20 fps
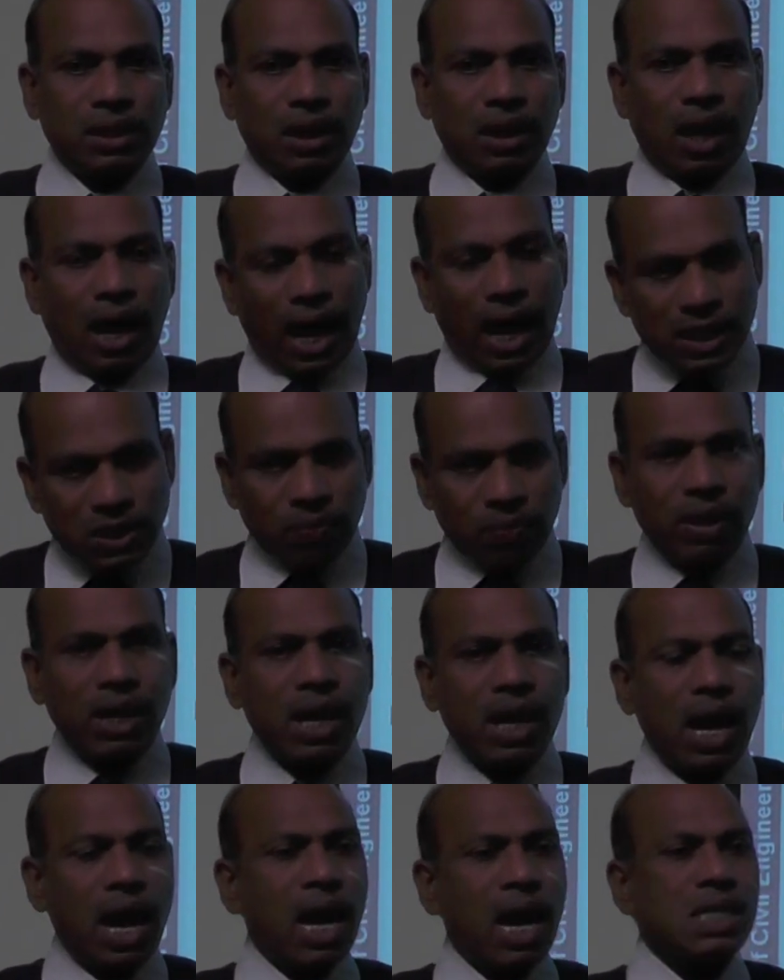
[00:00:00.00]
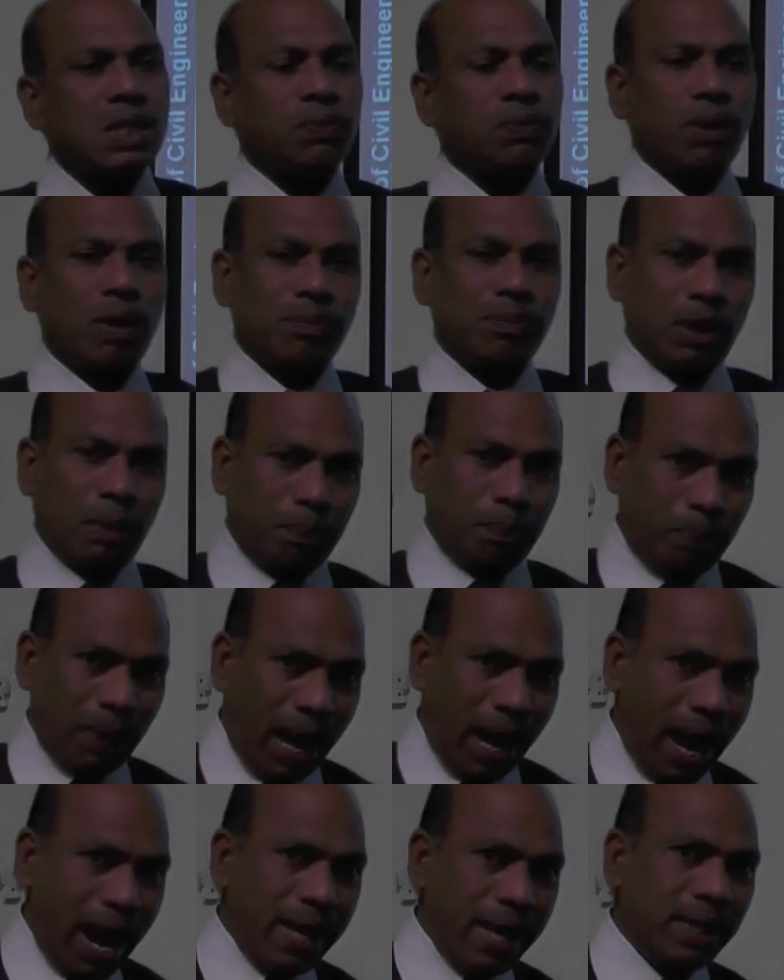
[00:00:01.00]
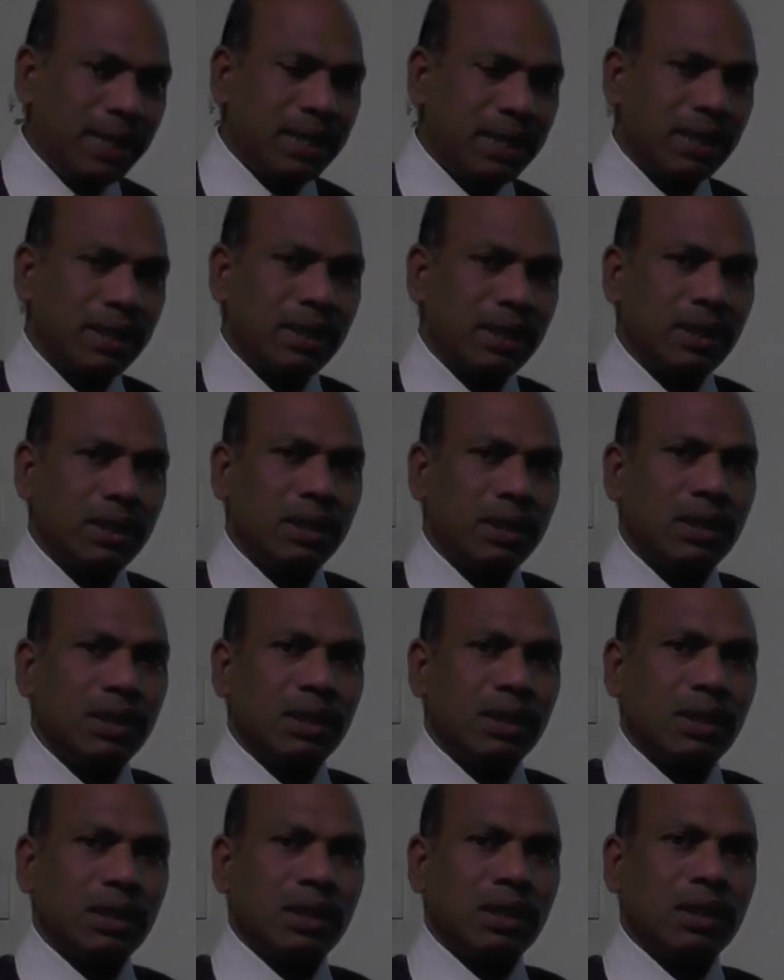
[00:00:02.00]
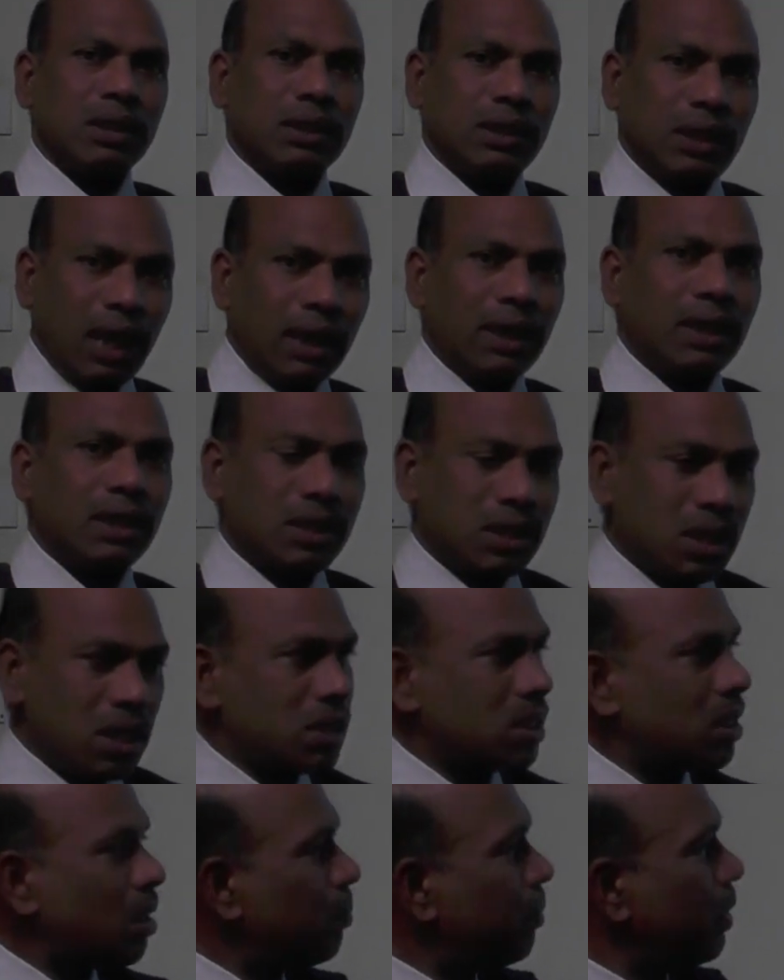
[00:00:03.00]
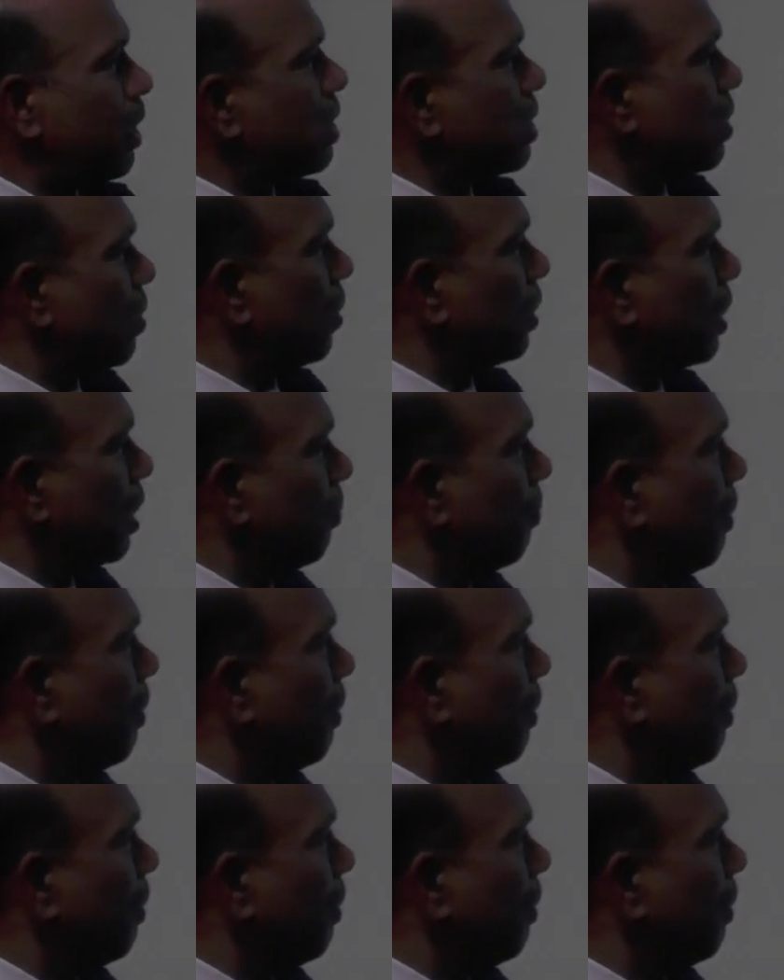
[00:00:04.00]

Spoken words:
as well as from the plant. That system is nothing